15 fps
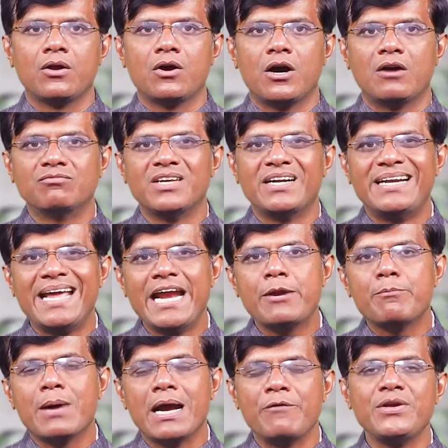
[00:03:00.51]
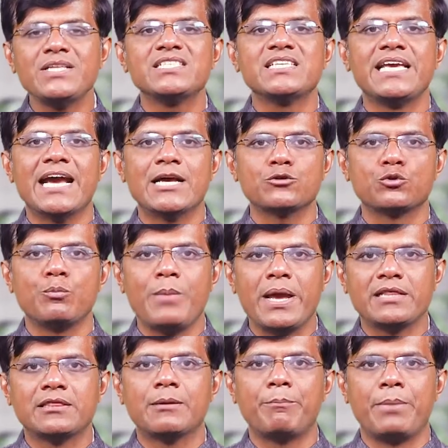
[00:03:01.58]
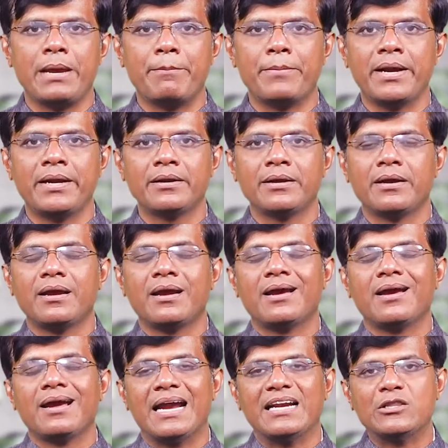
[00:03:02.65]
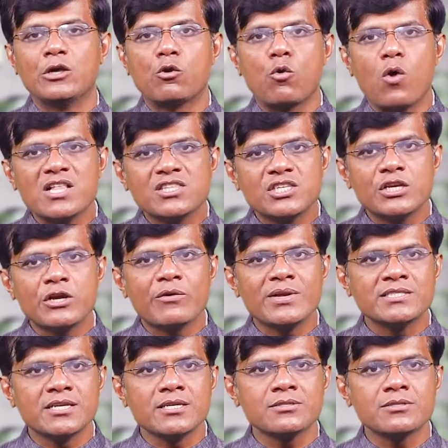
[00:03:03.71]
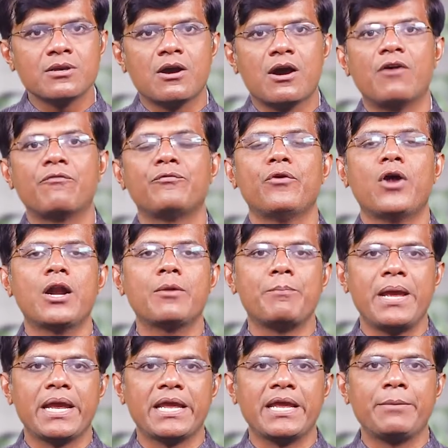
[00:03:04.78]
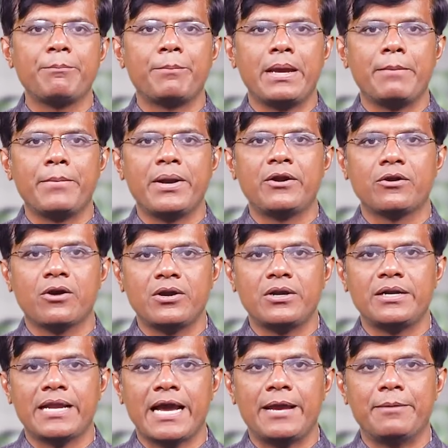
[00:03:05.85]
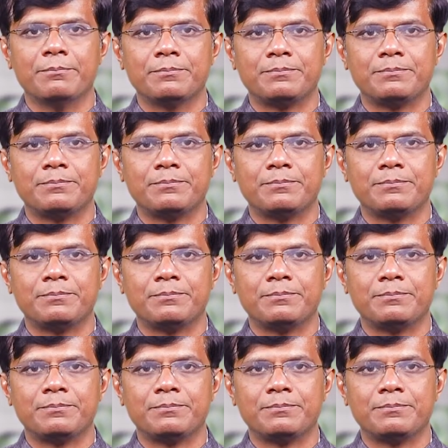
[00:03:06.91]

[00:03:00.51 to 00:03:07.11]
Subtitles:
of the date by which he has to make the payment and the consequences of not making payment on time.